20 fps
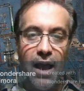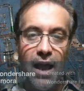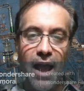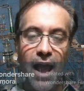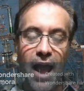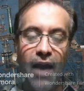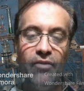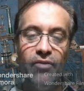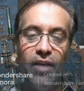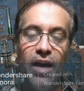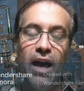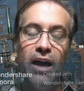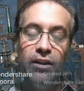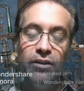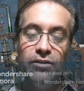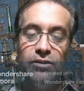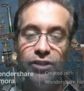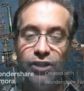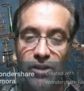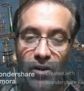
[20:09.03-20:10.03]
and
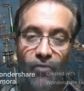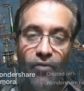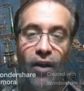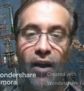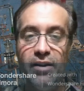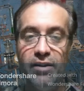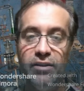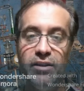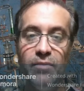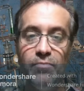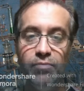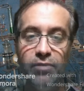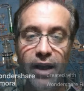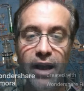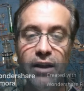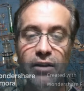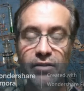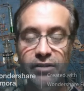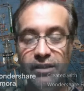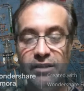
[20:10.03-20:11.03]
then show that to their
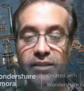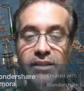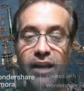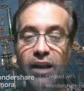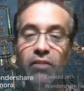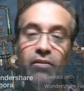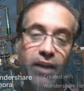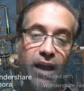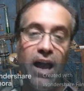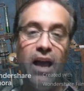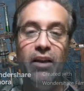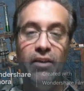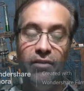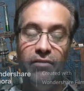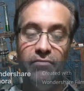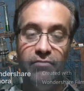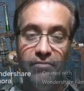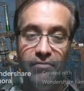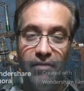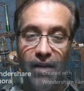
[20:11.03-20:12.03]
players and say, okay,
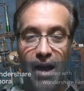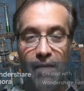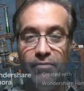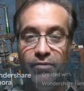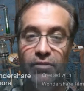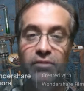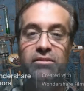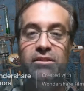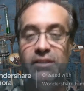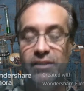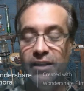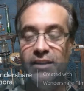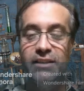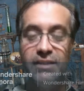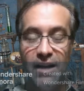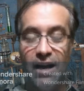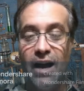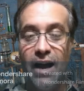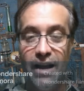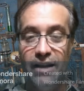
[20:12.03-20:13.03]
I'm using this
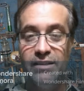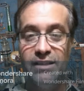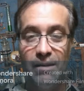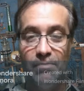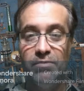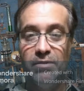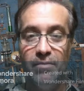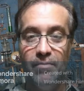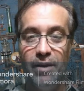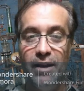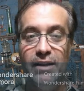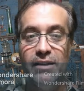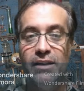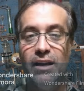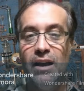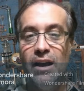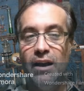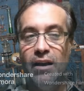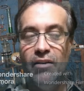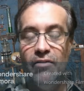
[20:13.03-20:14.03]
guy as supplement.
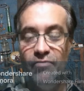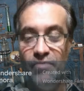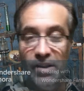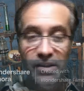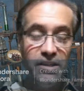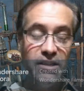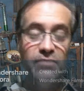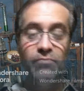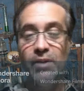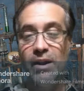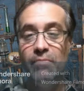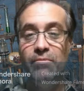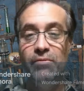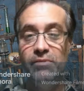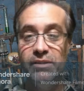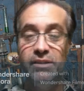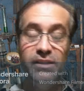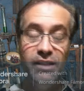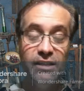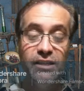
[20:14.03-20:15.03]
This is what I'm
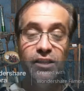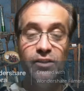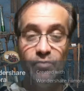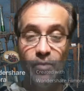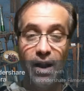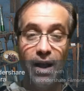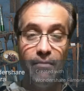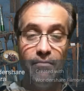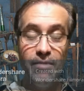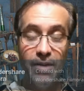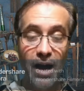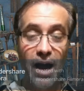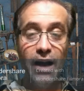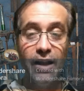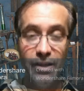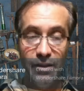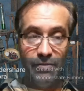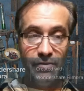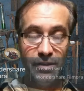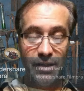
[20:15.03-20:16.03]
using. This is what I'm
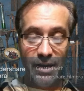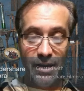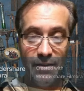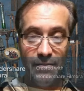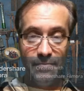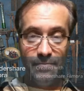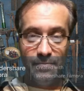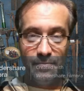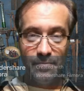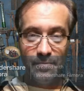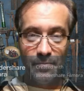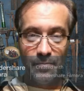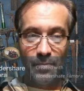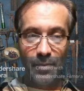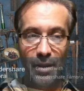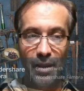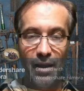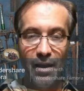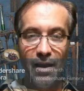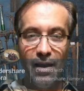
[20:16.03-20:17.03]
not using.
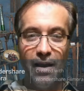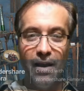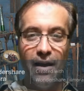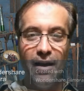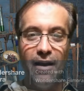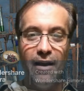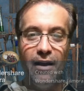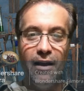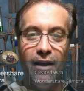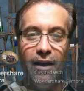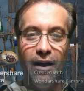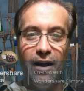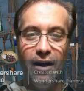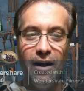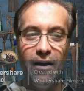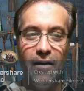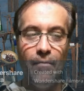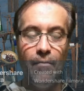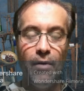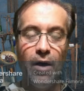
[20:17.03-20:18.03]

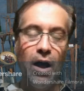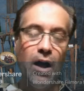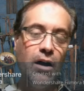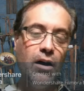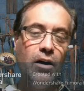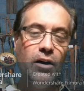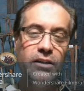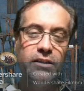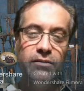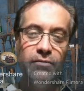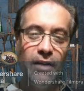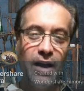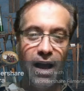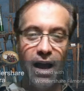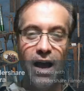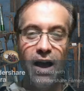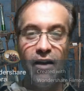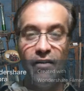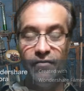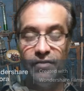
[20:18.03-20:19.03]
I also
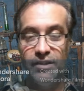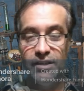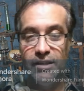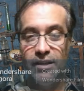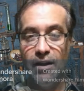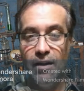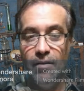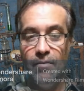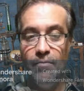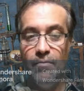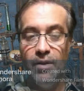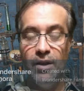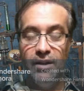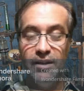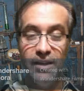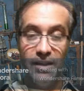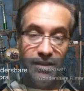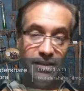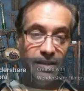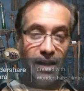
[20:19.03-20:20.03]
have some
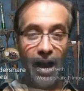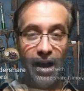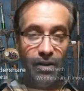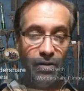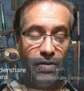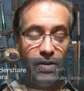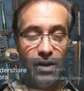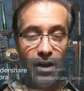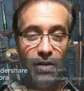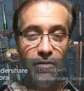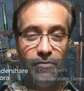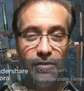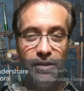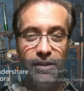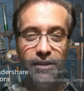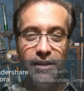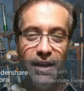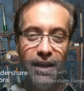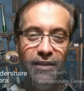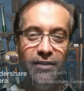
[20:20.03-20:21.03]
designer
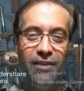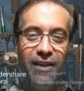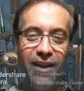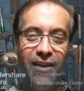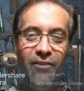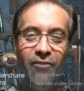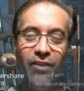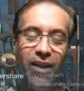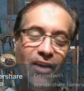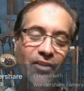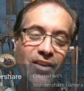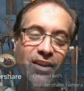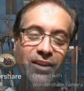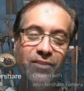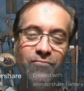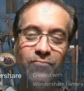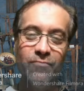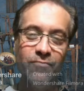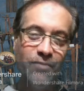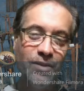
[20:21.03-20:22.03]
notes in there that I think
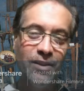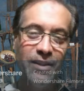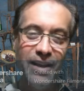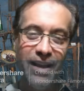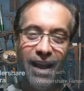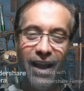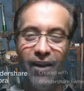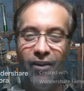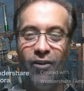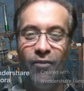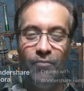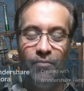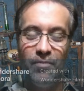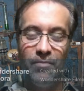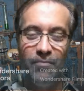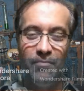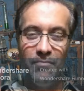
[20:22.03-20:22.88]
really help